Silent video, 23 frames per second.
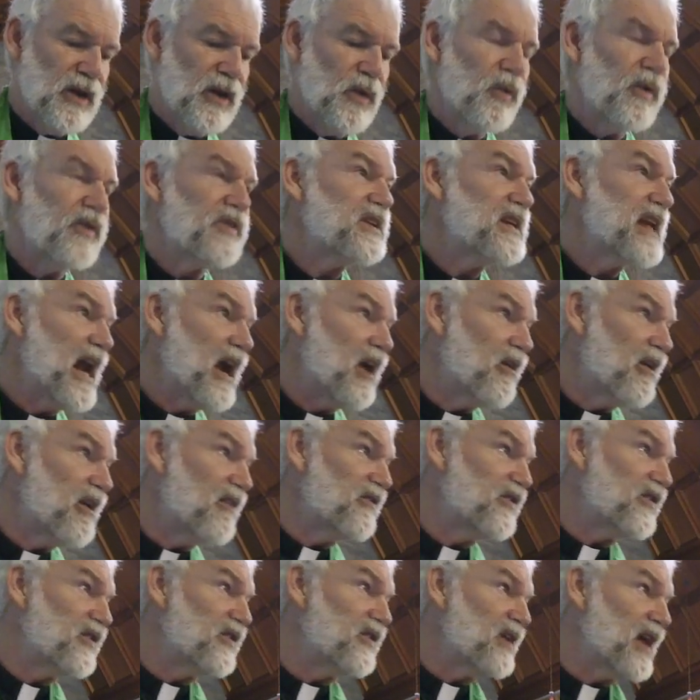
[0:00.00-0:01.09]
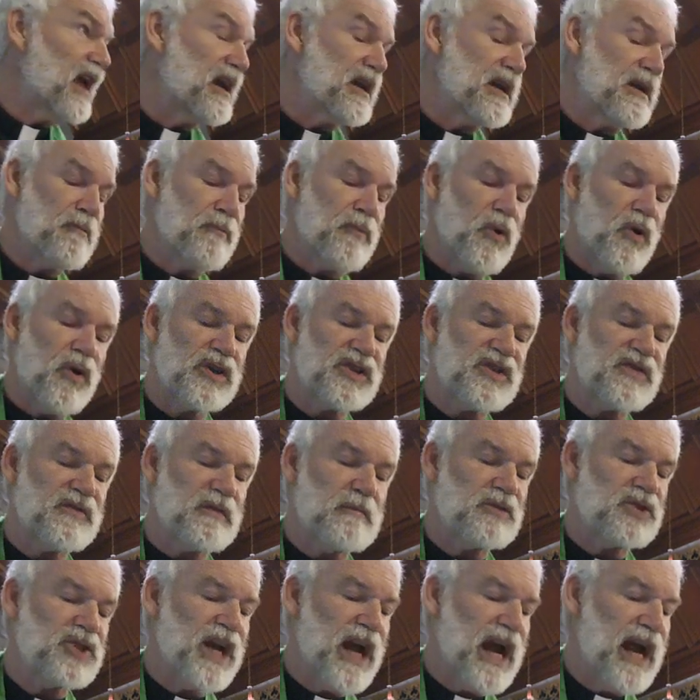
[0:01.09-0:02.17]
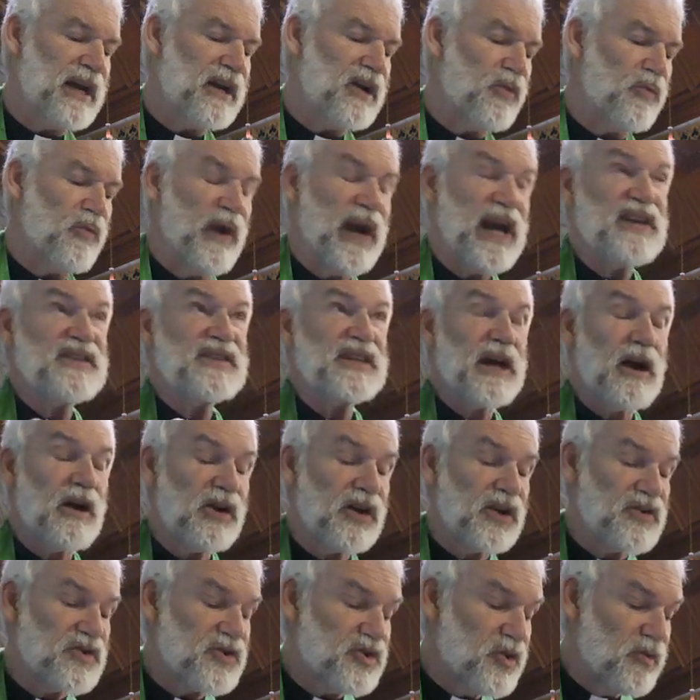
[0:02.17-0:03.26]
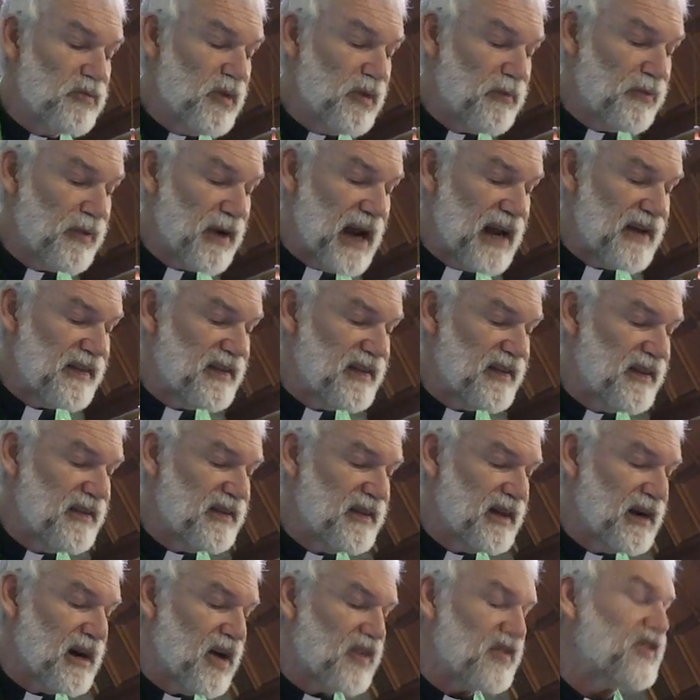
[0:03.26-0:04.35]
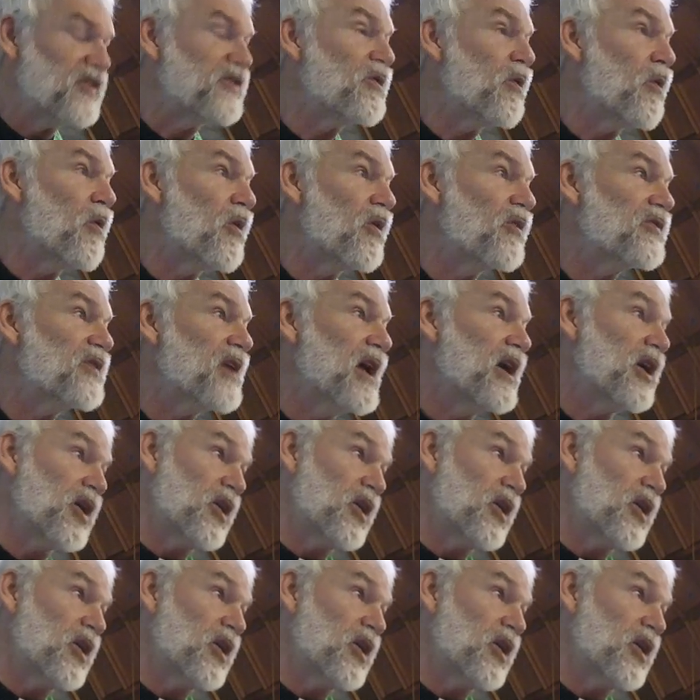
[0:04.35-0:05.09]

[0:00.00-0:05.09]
with tariffs on imports from China raising our consumer prices in our stores,